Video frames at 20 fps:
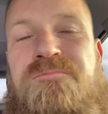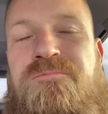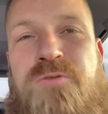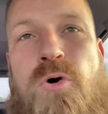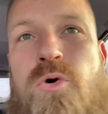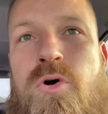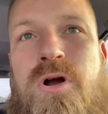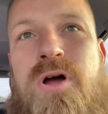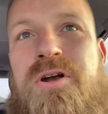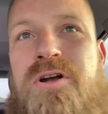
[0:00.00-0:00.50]

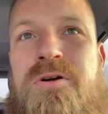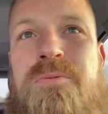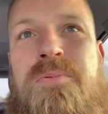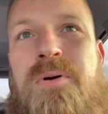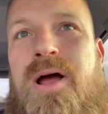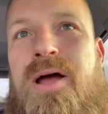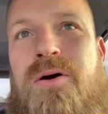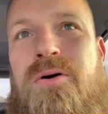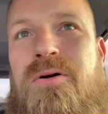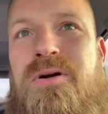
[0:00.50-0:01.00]
400
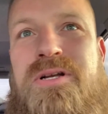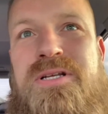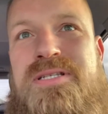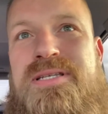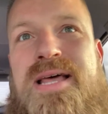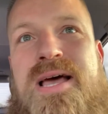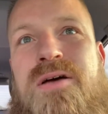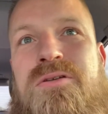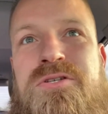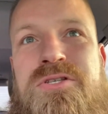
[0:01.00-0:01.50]
priorities
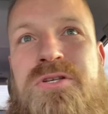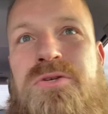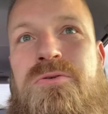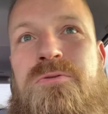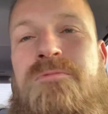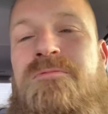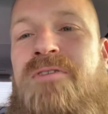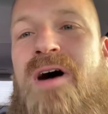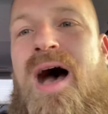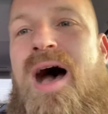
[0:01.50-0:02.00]
down to
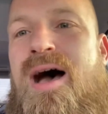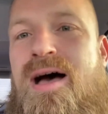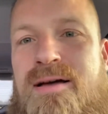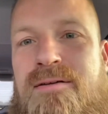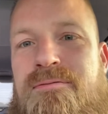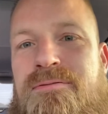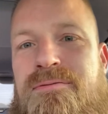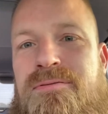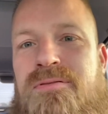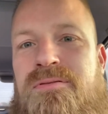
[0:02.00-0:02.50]

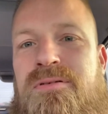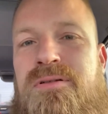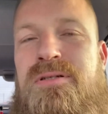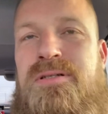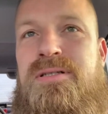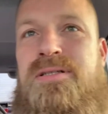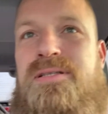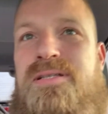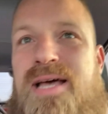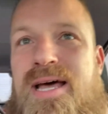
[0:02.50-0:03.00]

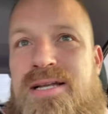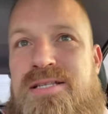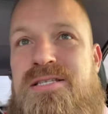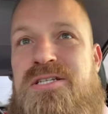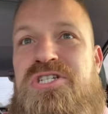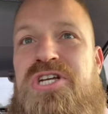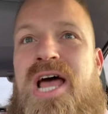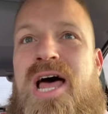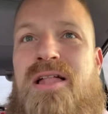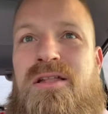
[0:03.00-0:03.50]
5. That is a
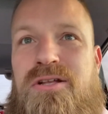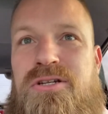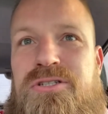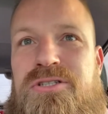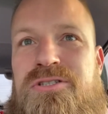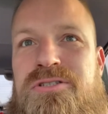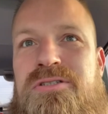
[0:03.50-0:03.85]
challenge.